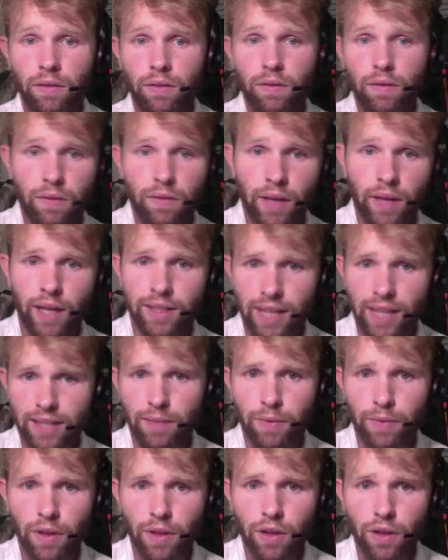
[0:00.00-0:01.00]
Ken, is that
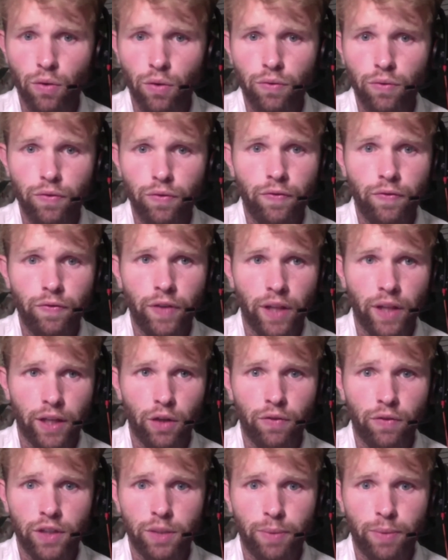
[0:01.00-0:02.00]
something that you feel like
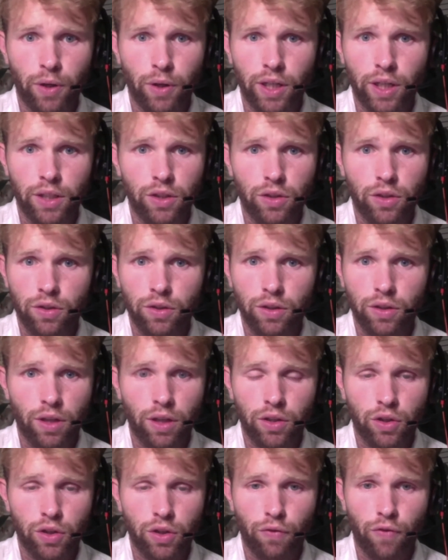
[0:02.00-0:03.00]
you've experienced
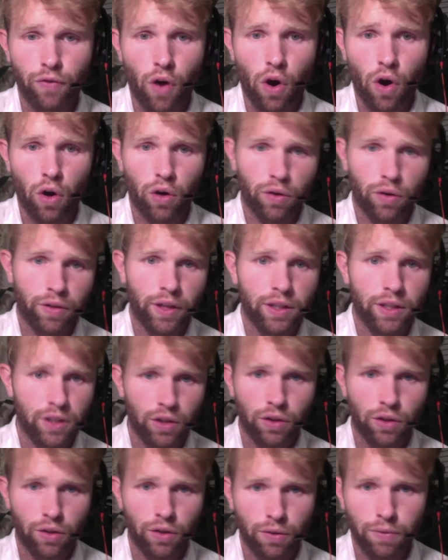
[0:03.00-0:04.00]
so far, or things that
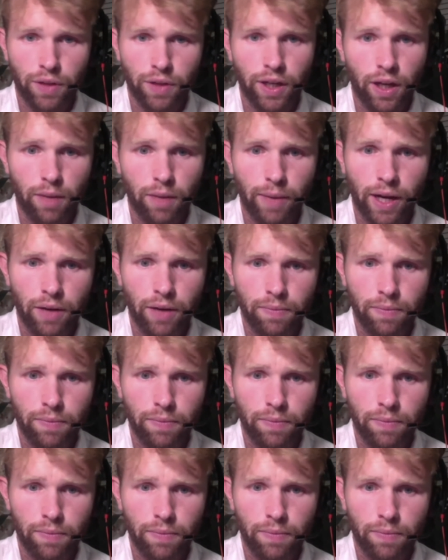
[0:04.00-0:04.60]
you're thinking about?